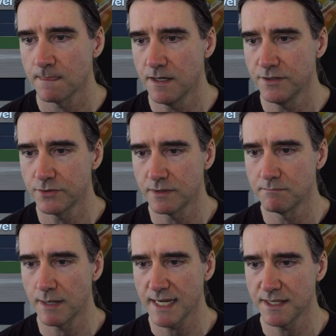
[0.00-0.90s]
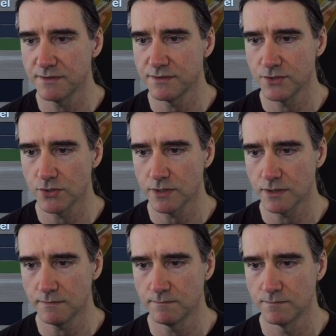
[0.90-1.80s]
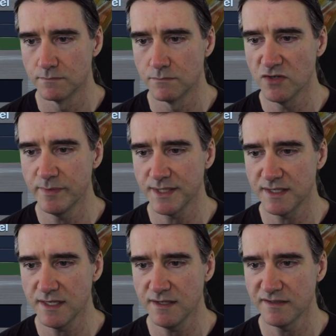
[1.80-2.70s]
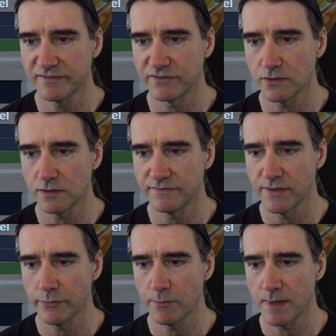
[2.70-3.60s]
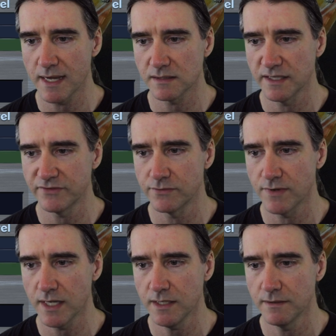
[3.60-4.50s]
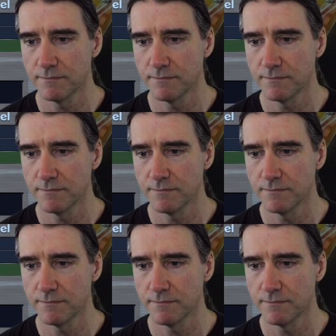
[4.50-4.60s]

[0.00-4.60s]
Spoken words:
and you can bind your movement keys for forward, back, left, and right.